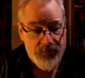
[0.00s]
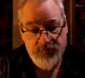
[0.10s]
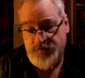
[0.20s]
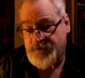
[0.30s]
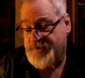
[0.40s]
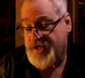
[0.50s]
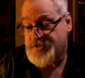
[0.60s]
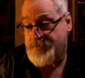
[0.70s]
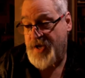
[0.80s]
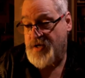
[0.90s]
Somebody has
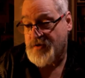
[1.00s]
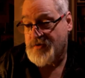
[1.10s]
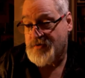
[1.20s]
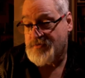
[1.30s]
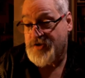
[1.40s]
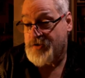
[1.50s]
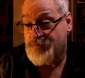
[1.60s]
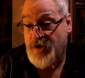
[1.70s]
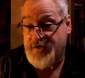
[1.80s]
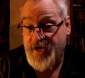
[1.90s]
a pain. Well, they're
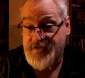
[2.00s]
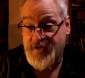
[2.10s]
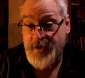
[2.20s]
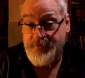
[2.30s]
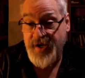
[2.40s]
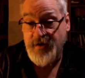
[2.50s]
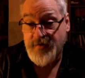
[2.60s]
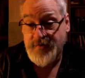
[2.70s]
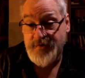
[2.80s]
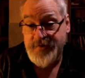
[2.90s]
broadcasting that pain.
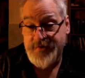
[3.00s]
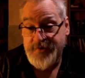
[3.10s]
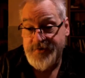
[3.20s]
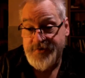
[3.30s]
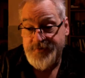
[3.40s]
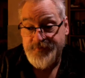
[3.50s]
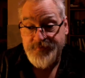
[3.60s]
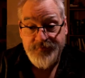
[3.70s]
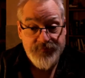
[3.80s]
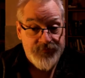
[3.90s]

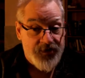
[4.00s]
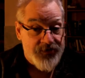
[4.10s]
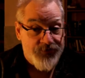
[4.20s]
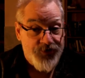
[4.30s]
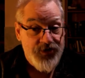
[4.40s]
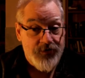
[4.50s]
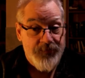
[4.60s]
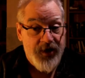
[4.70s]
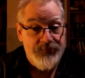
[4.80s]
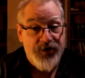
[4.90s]
It's a physical
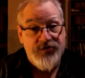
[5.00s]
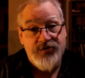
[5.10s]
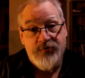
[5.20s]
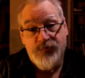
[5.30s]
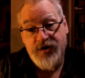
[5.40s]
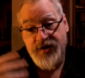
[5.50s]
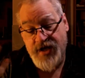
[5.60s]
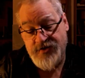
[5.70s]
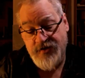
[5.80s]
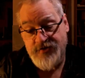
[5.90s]
pain, but you're still
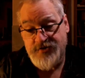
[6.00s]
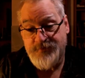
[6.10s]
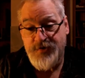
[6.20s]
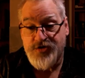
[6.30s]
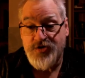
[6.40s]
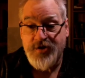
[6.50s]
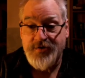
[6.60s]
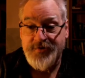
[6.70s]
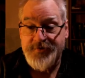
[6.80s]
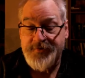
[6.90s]
broadcasting it spiritually.
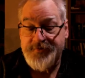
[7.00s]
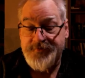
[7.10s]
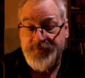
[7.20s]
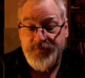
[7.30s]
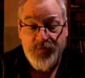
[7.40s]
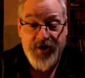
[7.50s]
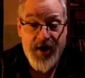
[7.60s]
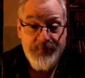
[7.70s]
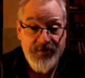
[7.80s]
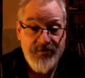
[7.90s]
What
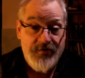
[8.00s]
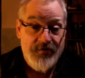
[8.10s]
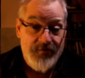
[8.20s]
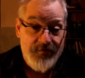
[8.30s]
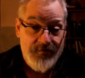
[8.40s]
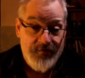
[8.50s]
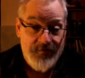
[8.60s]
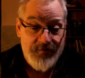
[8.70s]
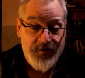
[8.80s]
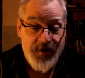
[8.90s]
happens?
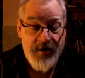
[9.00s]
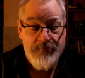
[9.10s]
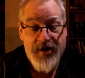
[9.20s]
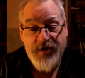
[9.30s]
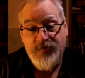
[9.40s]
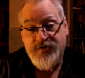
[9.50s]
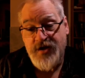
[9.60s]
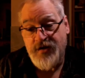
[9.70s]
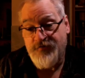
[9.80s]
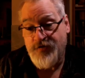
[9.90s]
The empath will
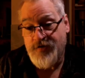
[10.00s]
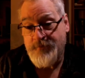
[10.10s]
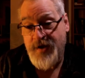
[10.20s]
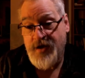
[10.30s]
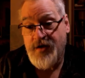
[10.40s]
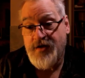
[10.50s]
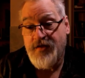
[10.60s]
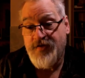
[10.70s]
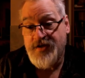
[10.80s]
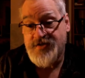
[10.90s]
suddenly feel the pain, and he
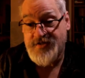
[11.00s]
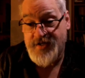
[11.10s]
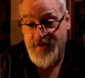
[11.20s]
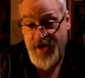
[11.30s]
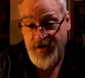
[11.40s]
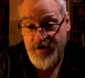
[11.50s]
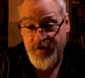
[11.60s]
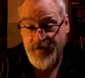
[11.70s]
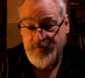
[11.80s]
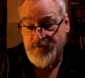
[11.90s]
thinks it's in that
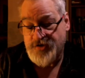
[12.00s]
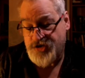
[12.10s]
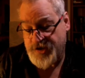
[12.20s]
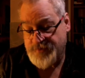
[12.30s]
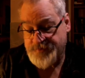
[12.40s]
area, or she,